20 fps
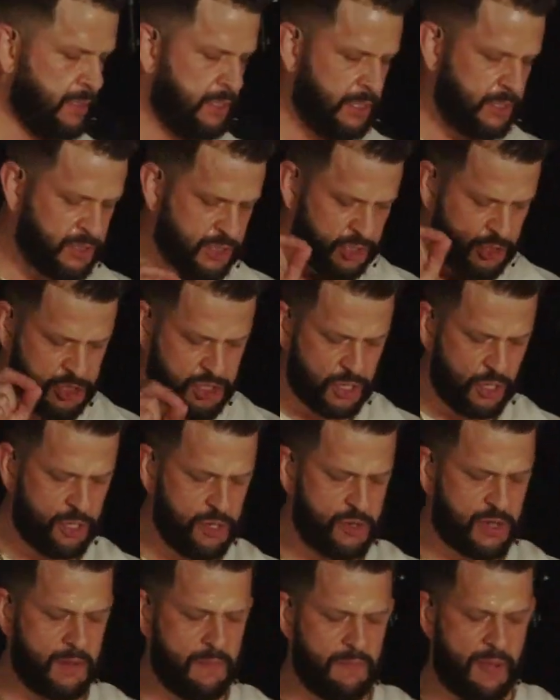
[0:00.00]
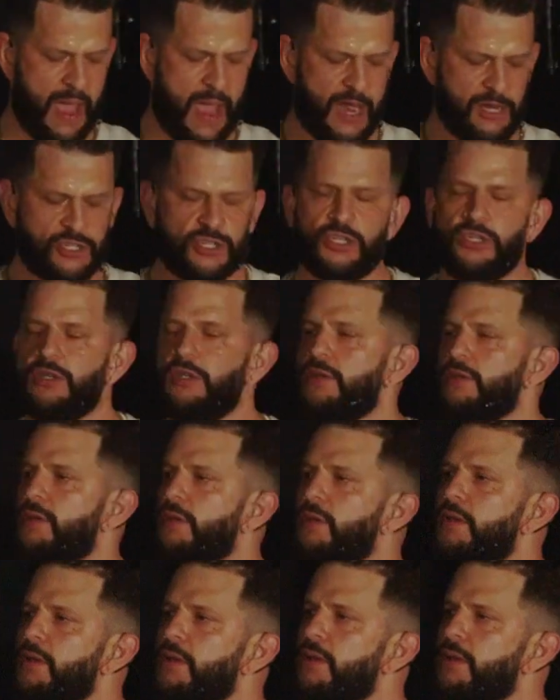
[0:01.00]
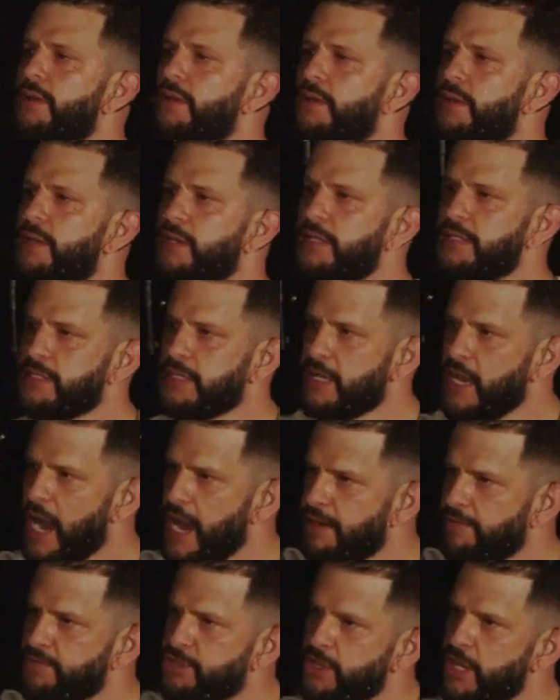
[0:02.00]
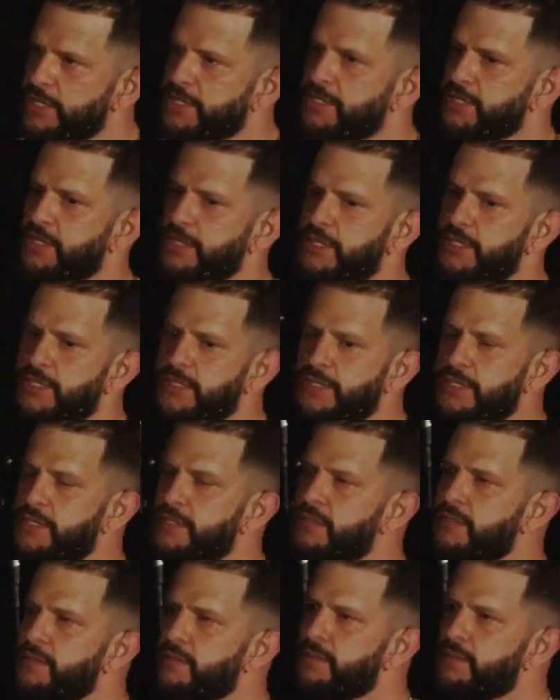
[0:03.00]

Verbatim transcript: He's going to show you compassion. He's a God of justice